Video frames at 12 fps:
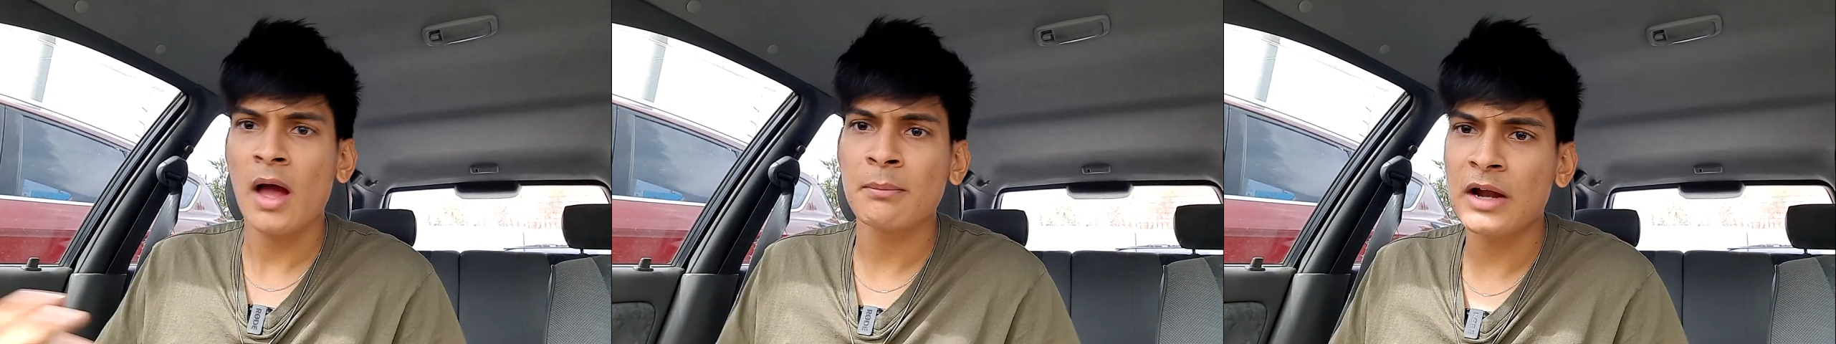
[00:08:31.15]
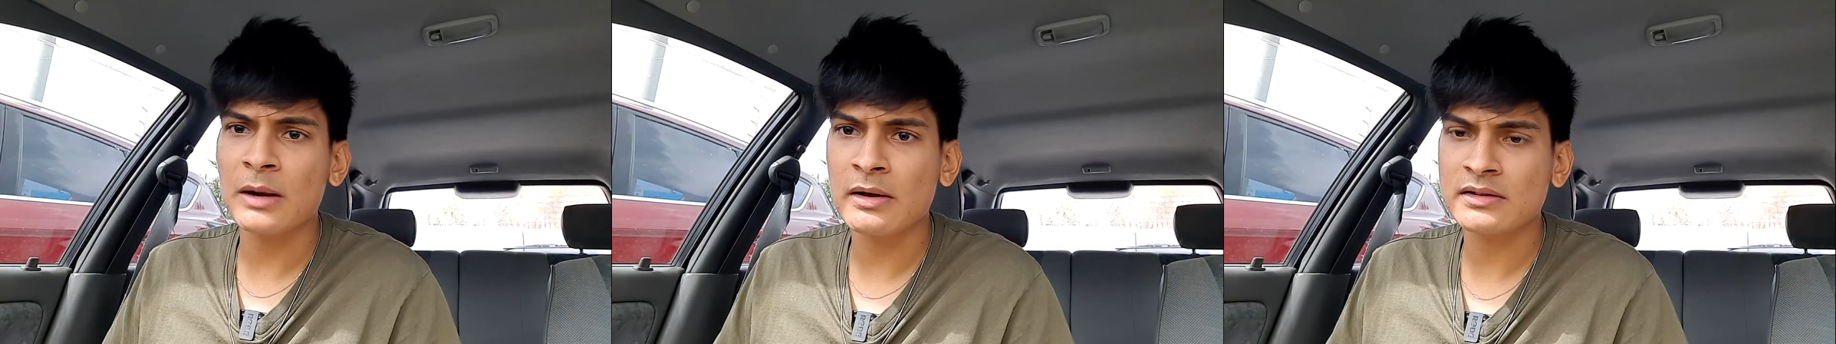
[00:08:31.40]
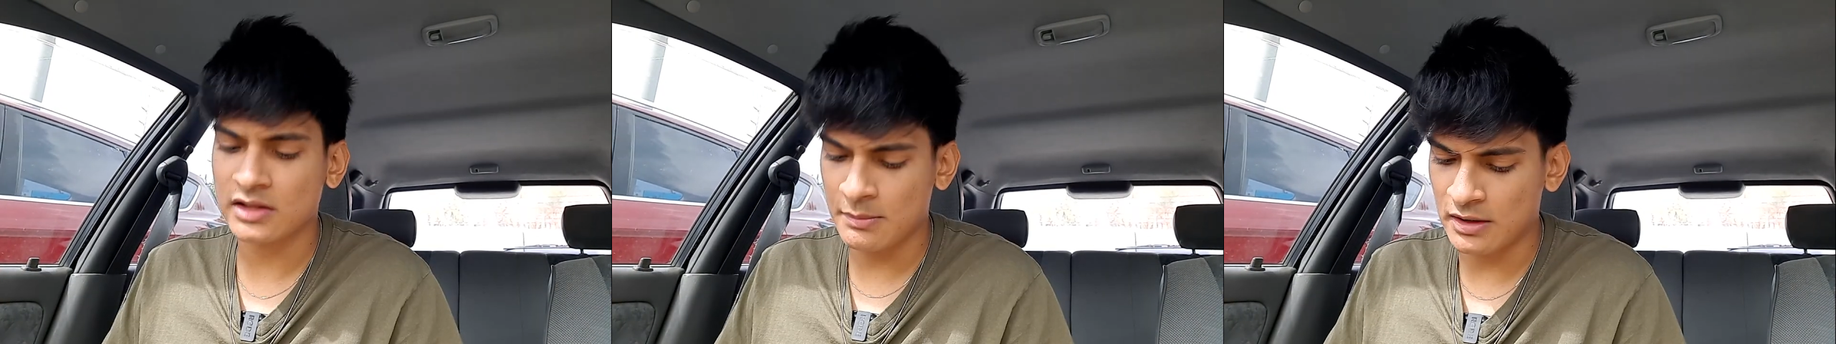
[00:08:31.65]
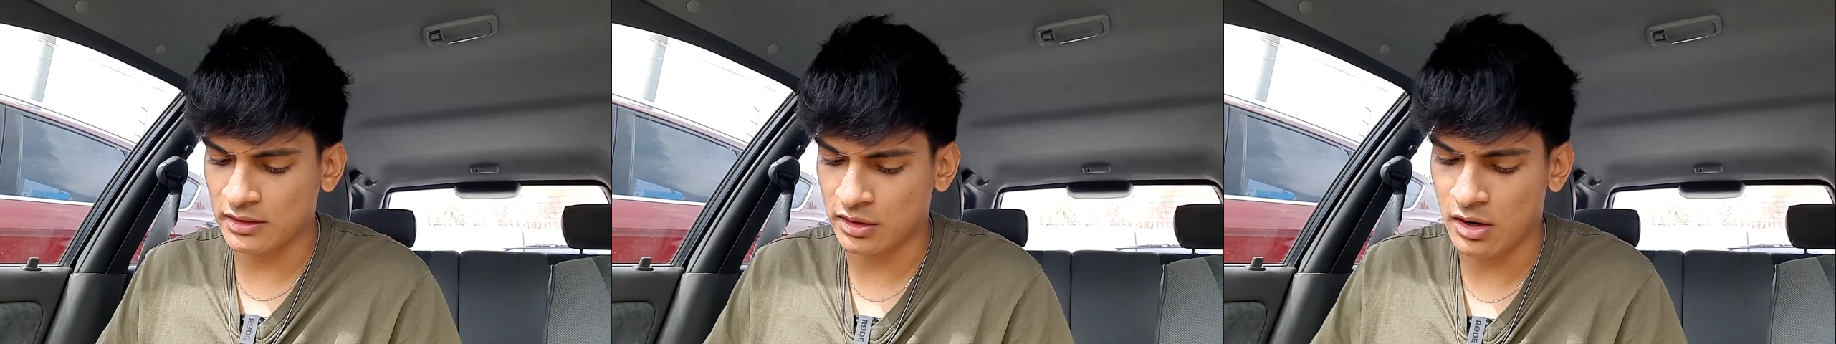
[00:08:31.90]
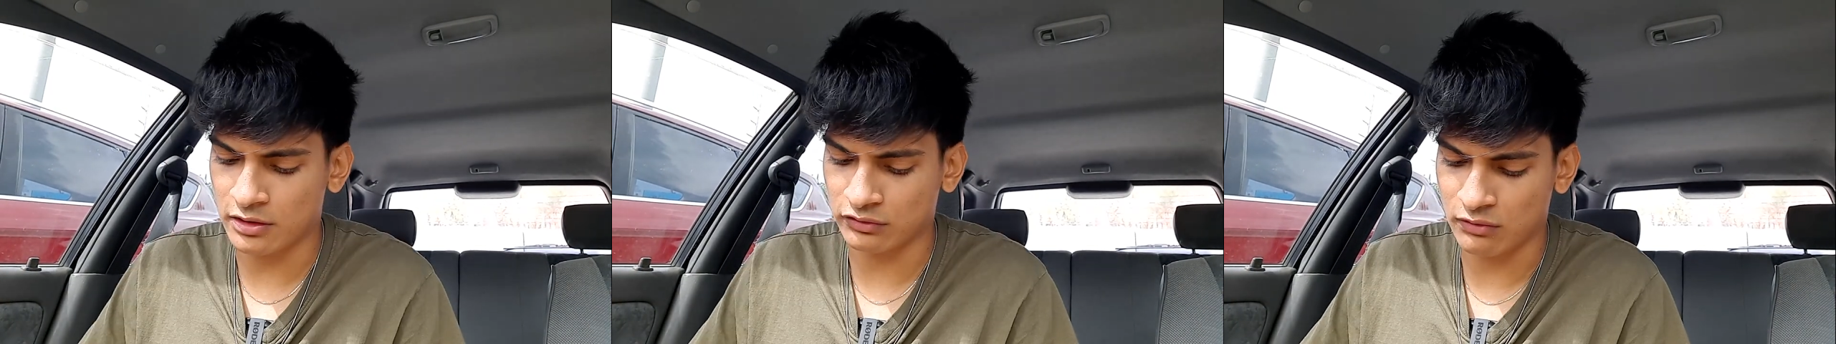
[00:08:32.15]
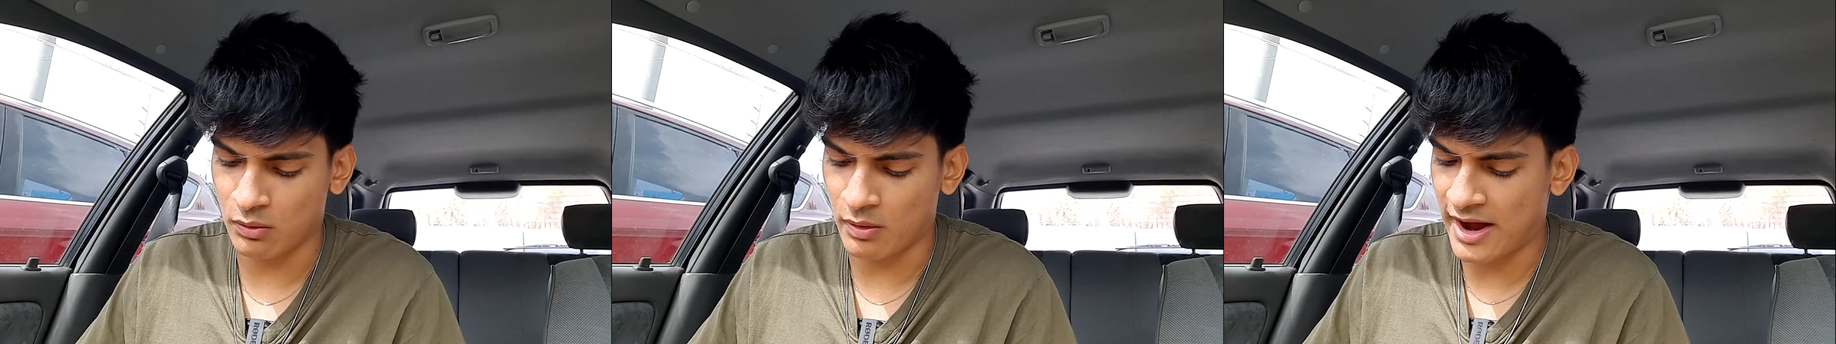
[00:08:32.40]
I'm not about to come out of the car
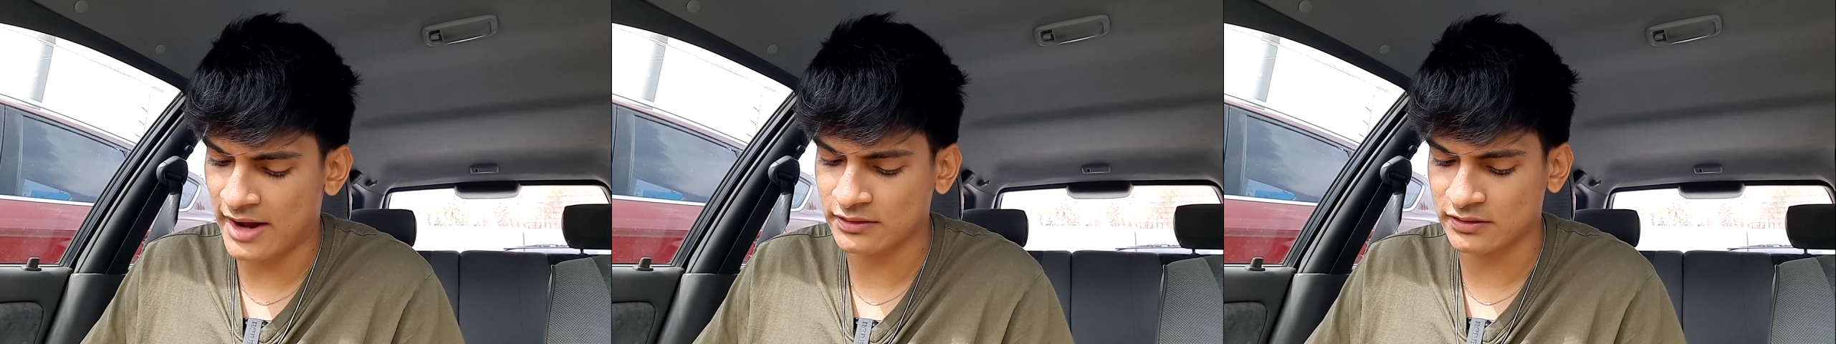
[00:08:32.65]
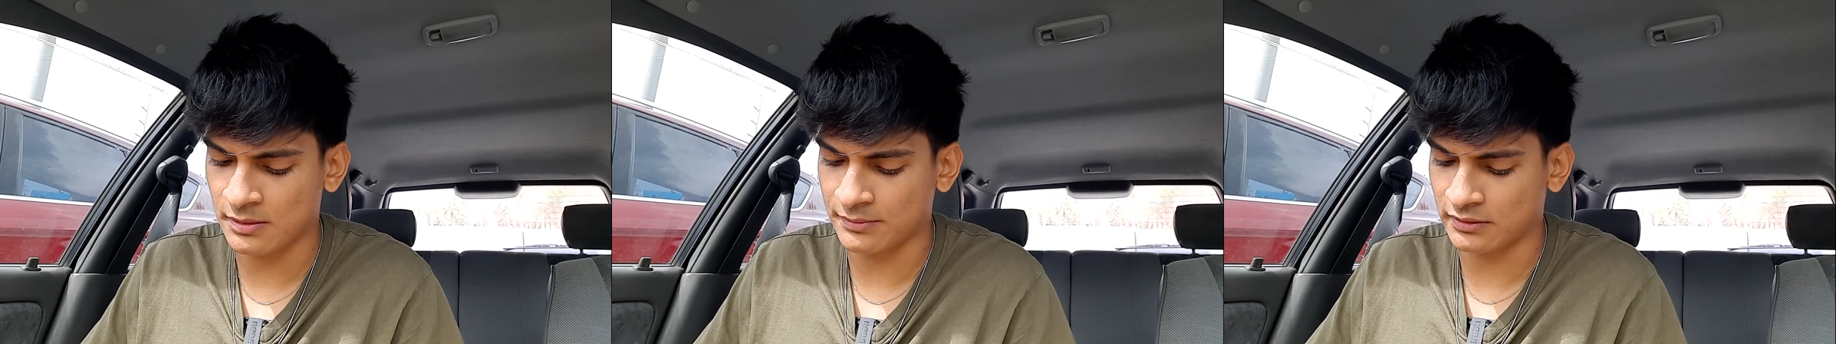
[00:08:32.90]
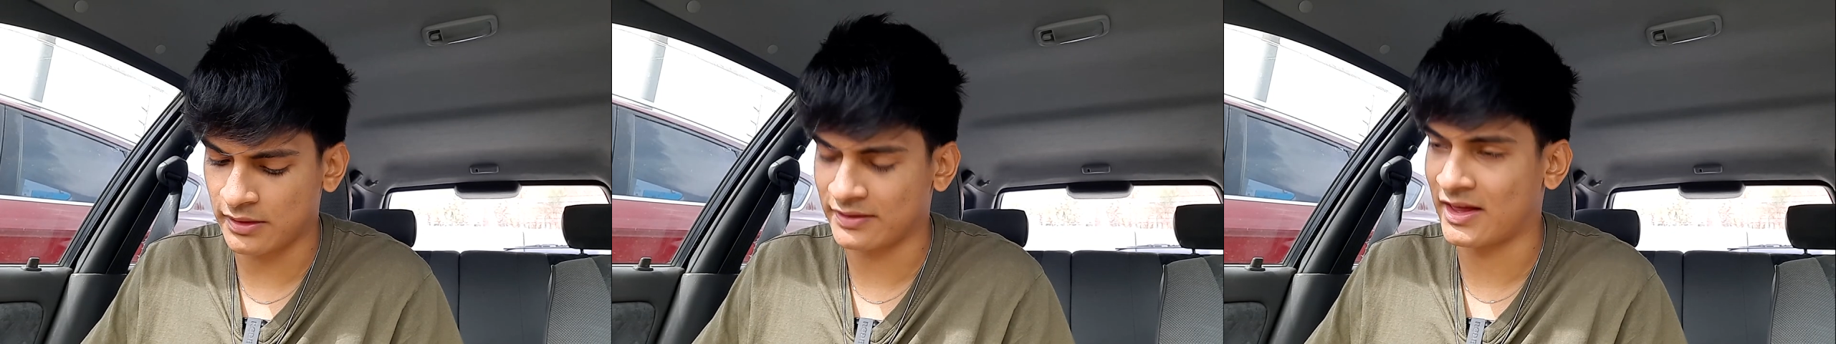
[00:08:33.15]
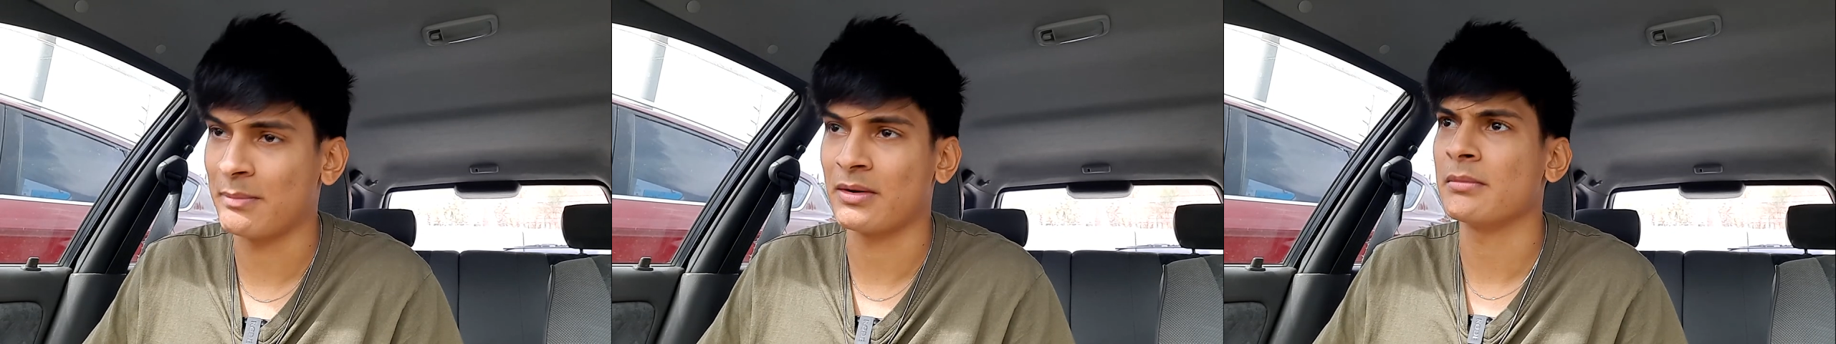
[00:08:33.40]
and throw hands or something like that,